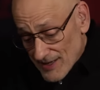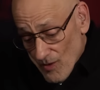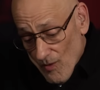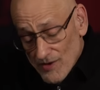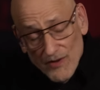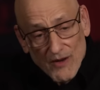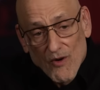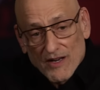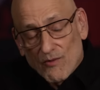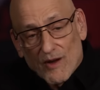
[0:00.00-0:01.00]
No wonder they
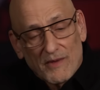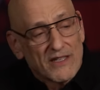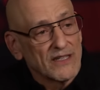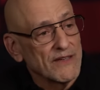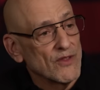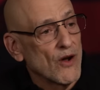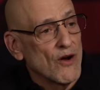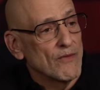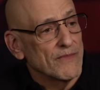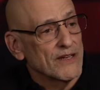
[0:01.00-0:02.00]
wanted women to leave the
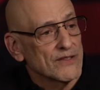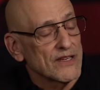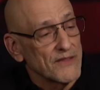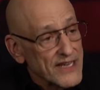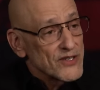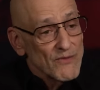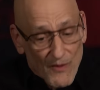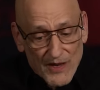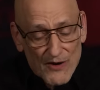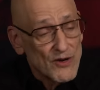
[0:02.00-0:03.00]
home, because they
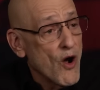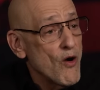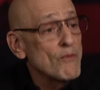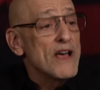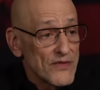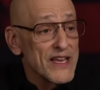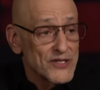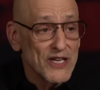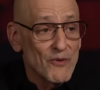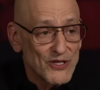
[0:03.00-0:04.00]
when they're at home, they see